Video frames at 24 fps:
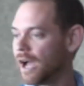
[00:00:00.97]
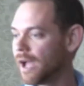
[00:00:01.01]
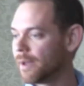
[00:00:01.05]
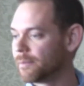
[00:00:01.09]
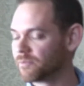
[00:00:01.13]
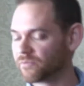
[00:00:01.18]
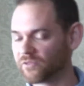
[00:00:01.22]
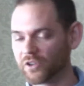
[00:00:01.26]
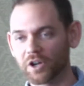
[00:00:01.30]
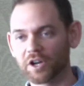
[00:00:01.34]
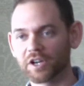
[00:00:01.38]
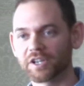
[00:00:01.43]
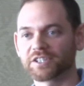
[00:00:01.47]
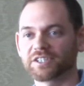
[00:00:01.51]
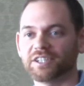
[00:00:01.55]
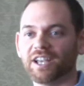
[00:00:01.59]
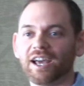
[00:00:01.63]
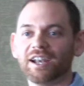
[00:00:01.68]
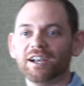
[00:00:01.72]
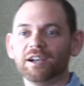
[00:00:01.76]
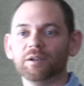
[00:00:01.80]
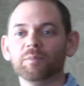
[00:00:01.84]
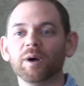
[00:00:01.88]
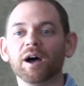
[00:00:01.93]
I'm very
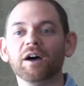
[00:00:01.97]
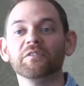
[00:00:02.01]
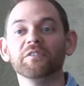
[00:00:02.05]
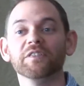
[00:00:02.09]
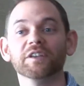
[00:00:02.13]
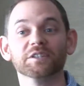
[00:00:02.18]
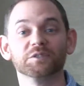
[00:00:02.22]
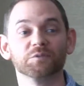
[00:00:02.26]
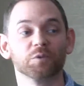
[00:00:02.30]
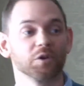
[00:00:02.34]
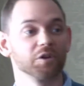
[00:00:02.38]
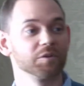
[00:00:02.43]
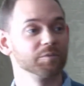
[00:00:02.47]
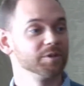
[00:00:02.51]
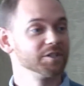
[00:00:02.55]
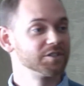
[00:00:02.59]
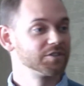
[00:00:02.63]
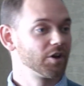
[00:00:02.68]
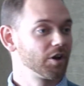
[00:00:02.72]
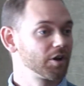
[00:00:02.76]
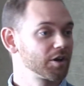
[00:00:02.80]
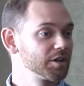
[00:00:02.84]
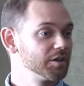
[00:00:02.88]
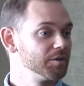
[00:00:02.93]
excited about this. We're going to be
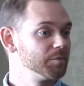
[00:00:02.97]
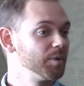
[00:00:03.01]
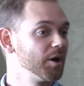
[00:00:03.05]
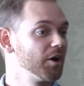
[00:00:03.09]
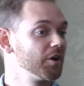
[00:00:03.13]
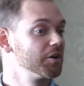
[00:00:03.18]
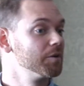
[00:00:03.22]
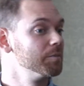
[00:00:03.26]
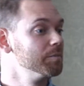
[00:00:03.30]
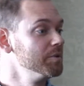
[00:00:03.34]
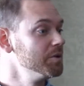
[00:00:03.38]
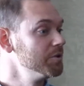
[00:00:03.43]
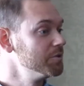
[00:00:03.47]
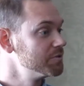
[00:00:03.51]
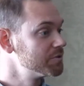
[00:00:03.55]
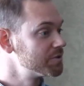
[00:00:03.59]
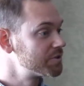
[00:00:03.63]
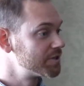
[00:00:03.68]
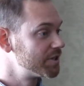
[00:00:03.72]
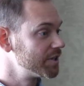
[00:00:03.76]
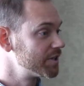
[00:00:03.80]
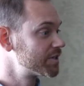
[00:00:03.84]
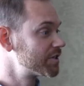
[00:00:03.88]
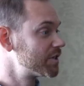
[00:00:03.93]
talking about immune
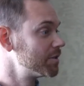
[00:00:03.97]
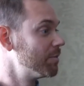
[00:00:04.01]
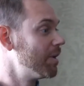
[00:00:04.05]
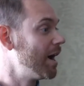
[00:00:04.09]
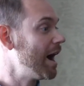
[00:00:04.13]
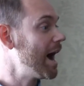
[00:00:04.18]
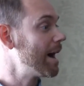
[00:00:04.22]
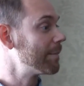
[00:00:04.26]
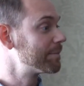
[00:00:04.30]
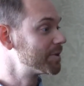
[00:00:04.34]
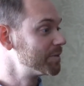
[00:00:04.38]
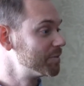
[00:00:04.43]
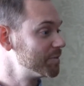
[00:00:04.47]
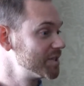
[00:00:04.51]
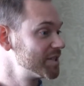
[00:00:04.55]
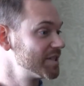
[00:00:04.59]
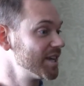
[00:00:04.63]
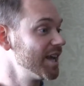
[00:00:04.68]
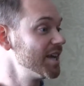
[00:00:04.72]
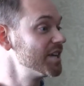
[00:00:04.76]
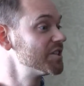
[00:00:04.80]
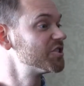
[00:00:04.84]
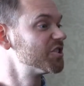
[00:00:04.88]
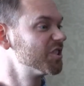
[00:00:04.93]
system
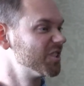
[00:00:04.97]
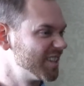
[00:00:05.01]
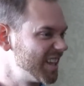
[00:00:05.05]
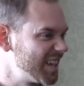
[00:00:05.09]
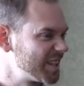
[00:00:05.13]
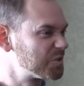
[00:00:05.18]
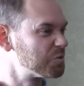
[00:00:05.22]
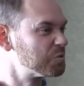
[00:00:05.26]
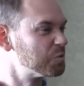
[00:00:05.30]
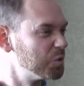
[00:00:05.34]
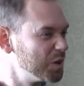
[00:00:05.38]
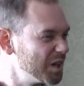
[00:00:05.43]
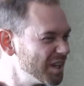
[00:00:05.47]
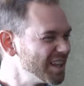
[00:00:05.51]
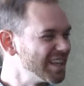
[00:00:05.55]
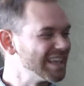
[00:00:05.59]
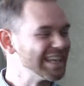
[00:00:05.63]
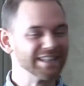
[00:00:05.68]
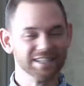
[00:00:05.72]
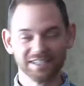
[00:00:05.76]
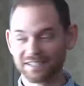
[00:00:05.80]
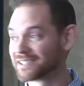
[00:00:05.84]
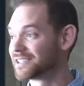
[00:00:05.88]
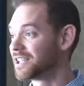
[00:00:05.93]
optimization. That's really
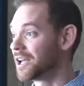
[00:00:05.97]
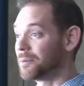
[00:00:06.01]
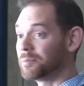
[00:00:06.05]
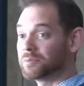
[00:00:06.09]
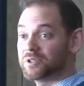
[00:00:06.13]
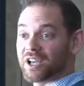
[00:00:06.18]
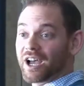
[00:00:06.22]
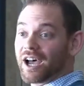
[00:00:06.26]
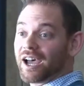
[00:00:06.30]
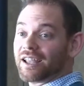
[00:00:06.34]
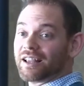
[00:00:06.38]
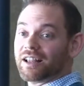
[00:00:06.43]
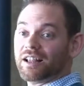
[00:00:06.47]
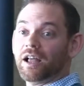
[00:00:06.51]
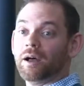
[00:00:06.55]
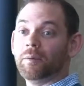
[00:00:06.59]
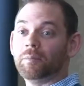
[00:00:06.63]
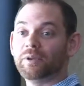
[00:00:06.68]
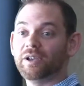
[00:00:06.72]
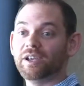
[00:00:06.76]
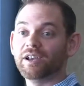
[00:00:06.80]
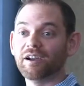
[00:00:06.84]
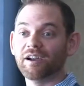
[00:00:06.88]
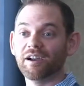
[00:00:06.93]
the subtitle
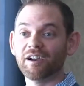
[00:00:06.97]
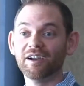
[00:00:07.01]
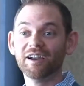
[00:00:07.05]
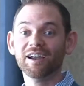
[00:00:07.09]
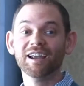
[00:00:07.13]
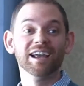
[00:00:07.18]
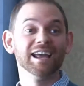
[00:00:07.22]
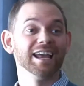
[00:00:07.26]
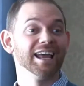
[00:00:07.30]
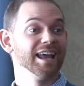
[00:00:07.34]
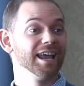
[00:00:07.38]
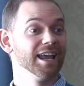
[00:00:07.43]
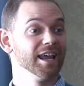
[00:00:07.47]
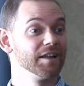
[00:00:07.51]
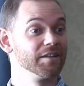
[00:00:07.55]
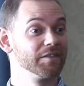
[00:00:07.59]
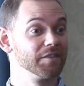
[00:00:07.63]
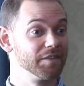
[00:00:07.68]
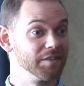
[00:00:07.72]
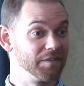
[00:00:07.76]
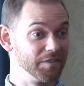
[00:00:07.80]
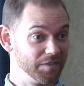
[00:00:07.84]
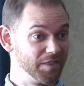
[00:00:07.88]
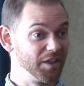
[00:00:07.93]
up here.
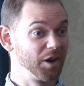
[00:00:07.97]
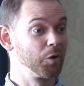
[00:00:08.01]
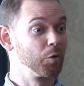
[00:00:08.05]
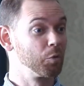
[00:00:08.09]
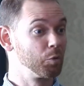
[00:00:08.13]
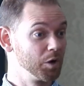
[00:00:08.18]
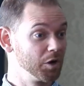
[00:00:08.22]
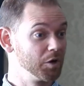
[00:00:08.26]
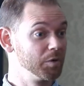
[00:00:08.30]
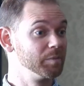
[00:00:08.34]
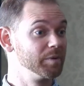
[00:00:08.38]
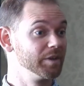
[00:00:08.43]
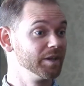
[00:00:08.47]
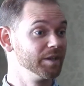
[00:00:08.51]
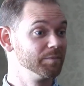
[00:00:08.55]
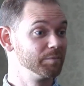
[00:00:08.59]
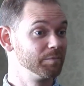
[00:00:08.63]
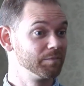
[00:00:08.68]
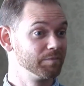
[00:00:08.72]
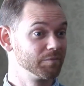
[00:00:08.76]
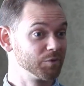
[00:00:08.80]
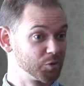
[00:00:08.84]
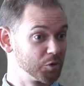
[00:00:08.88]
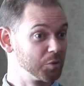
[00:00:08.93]
And there will be
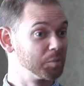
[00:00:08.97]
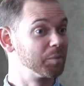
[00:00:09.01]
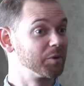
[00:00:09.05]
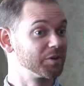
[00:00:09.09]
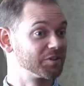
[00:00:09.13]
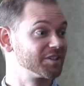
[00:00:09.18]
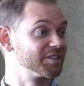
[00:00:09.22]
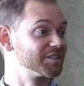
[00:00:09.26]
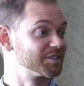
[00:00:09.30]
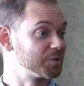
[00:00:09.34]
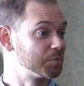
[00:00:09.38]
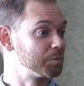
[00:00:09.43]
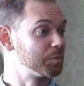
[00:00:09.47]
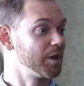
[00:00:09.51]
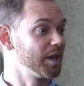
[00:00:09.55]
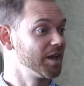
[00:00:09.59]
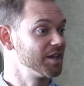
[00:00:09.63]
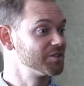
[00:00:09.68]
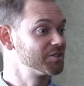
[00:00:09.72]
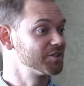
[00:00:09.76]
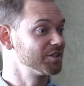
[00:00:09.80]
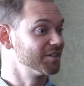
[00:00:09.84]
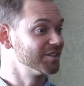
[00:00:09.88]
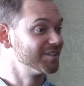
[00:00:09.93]
group
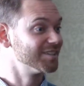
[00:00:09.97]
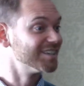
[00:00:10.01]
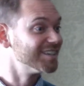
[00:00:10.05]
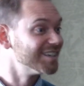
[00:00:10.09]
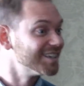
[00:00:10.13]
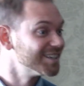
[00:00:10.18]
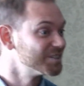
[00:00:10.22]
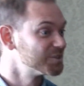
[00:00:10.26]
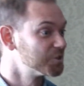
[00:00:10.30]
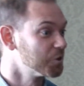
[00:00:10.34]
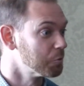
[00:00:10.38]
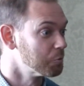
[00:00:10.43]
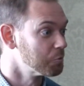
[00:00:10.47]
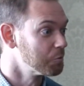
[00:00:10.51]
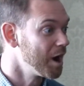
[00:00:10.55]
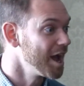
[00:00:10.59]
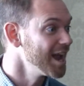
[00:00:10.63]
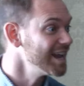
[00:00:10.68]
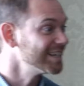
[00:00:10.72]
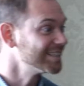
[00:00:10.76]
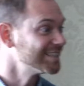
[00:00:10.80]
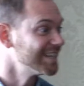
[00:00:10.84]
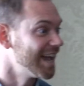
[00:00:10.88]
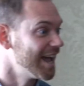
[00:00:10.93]
participation. So
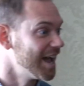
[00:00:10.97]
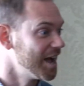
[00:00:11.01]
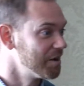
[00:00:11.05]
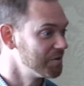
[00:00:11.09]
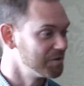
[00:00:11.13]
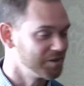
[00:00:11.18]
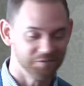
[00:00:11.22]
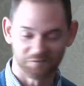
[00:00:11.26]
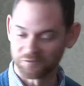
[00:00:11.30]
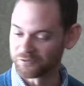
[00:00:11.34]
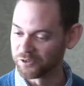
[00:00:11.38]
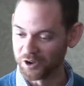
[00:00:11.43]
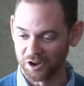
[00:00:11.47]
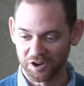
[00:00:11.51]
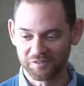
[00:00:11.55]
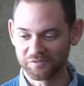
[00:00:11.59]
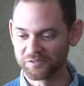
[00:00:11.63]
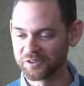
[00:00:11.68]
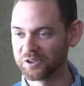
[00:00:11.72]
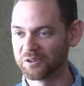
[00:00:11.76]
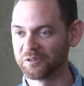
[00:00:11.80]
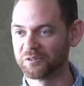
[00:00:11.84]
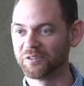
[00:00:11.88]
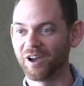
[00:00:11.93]
write down in front of
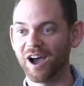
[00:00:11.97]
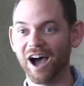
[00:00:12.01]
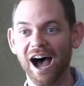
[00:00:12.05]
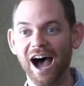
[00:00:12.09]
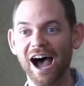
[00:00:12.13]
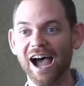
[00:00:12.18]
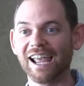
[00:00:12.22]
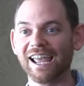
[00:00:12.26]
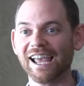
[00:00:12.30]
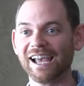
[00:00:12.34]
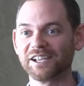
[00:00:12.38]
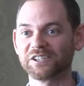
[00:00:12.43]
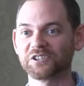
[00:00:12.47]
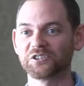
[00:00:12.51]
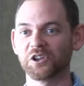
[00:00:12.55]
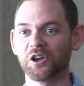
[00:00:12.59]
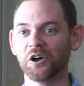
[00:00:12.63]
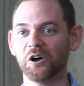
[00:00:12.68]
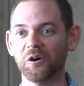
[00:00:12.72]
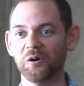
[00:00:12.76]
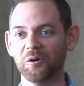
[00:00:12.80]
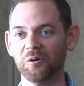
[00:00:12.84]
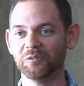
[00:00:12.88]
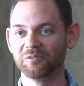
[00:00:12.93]
you,
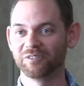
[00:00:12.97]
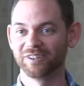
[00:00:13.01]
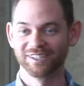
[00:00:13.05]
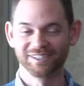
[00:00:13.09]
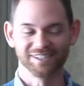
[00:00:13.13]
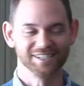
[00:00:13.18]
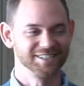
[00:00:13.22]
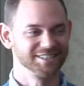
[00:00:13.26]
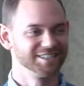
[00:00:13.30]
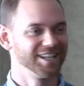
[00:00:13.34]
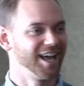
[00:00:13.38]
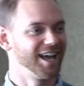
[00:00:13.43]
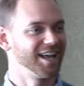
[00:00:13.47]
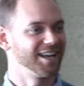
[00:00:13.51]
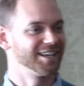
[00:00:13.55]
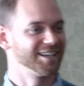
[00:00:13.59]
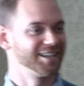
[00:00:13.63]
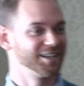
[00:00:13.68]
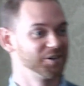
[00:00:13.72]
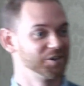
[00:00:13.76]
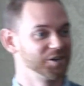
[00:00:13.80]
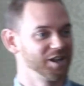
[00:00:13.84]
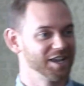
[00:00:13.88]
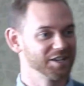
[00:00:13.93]
ISO. This is not
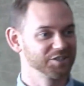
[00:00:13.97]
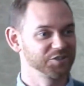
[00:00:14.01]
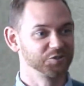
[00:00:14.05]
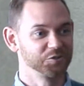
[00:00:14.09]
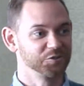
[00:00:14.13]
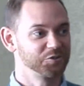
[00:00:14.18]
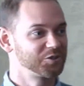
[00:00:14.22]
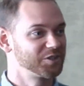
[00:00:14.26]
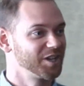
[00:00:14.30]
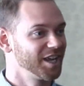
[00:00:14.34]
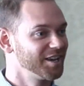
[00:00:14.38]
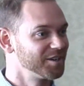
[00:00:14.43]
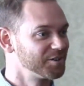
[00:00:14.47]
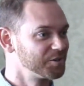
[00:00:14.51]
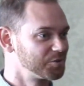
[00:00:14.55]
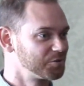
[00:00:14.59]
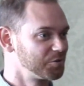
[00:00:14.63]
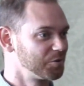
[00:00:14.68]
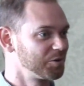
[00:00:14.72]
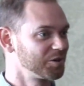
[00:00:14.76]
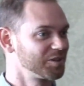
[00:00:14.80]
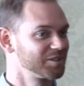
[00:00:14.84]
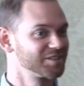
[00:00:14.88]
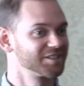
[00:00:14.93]
International Standards
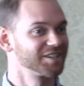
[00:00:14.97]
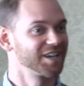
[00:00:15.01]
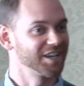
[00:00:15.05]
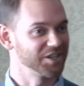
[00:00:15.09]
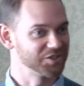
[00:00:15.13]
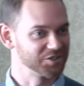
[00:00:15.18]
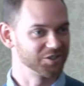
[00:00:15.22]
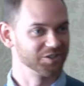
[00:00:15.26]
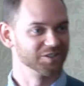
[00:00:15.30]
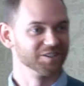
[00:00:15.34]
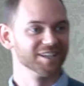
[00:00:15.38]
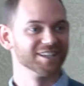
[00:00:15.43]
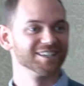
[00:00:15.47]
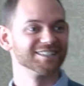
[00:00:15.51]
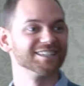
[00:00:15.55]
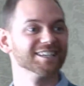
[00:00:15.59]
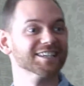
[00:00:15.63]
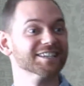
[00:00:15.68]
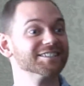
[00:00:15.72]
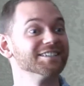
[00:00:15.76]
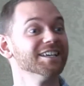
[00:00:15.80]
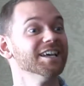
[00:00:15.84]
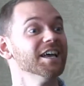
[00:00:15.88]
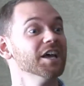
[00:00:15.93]
Organization. This
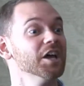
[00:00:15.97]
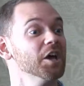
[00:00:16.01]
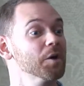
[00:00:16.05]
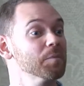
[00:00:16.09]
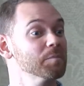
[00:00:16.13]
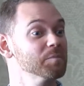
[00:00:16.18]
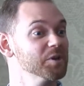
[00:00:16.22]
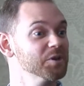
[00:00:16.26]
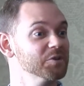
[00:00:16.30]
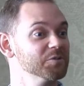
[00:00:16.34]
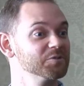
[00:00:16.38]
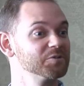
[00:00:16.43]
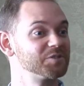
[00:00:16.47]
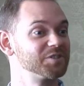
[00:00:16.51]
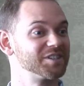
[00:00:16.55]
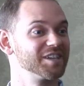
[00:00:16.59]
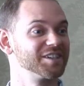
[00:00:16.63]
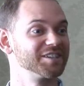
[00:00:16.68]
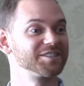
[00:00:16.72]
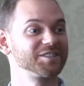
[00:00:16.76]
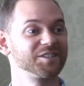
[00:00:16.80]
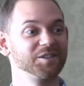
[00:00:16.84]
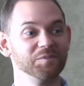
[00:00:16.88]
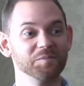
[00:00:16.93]
is immune
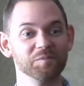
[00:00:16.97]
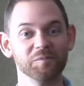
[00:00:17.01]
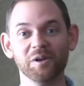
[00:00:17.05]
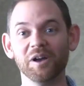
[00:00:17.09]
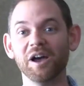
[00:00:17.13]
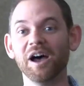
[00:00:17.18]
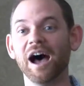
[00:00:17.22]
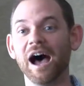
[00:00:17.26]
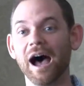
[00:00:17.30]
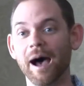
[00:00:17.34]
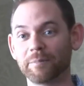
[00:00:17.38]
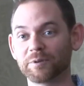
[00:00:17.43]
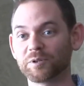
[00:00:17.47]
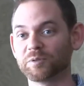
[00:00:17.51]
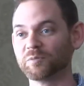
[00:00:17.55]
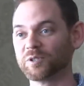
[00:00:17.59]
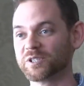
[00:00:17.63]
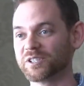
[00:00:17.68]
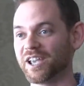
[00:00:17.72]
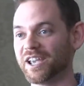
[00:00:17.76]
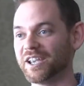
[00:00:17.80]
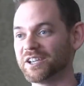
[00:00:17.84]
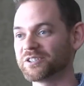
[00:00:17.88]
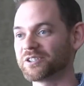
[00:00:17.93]
system
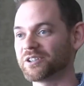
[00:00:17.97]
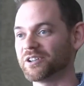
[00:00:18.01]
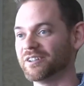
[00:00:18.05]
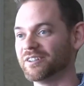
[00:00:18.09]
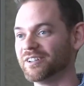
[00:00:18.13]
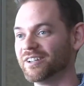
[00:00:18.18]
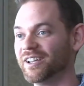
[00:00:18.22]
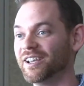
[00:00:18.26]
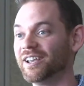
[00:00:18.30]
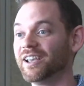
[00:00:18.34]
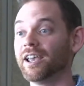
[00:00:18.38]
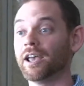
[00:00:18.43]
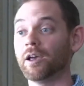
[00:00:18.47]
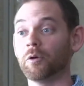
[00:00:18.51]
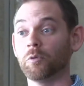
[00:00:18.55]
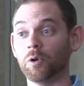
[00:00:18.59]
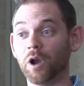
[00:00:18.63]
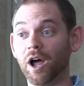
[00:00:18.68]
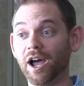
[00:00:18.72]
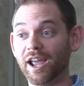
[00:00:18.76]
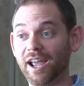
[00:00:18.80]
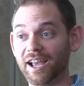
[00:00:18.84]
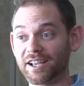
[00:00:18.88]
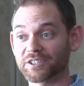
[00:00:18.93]
optimization. And when
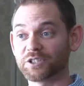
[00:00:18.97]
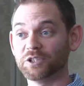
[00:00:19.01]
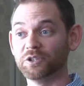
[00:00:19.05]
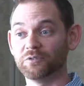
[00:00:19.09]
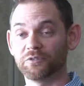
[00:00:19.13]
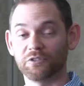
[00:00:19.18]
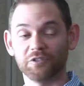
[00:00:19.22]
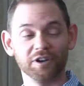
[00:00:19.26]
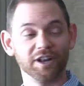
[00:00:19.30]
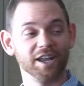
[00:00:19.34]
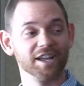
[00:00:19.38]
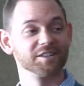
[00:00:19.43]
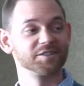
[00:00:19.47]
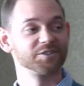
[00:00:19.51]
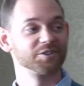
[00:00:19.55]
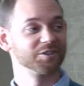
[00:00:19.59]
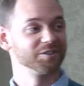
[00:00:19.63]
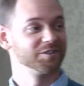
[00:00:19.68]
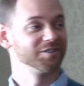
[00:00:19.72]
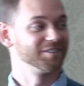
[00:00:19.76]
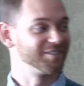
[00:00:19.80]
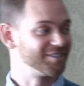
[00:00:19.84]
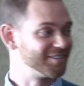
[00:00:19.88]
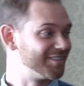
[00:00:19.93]
I ask you for an
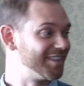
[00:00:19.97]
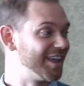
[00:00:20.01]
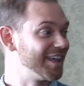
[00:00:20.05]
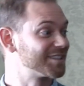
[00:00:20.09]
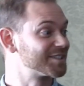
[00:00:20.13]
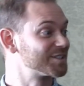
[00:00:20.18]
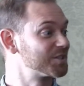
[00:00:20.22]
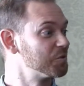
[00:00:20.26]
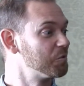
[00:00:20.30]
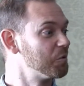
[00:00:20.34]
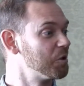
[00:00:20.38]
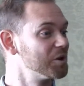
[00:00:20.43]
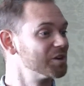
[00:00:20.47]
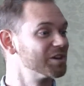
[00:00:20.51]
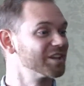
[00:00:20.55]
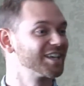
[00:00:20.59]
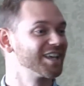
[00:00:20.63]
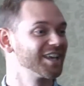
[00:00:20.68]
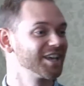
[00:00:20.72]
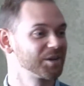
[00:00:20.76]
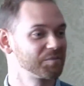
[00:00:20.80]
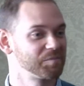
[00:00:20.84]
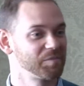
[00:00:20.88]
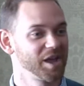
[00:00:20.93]
answer, that's the one to
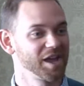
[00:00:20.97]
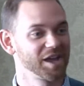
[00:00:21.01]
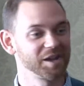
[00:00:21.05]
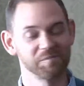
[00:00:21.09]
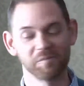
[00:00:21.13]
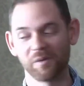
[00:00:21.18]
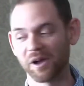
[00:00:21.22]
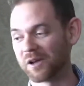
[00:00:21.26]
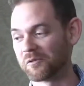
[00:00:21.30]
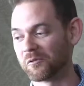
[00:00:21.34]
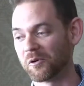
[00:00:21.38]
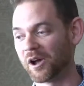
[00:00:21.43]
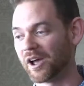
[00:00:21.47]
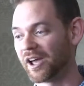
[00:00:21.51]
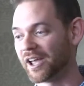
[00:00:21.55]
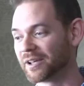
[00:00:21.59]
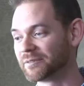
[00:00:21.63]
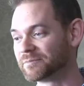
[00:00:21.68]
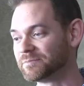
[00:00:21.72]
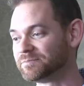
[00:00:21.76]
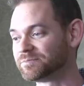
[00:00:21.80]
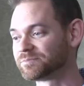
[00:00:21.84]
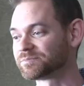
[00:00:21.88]
kick back my way.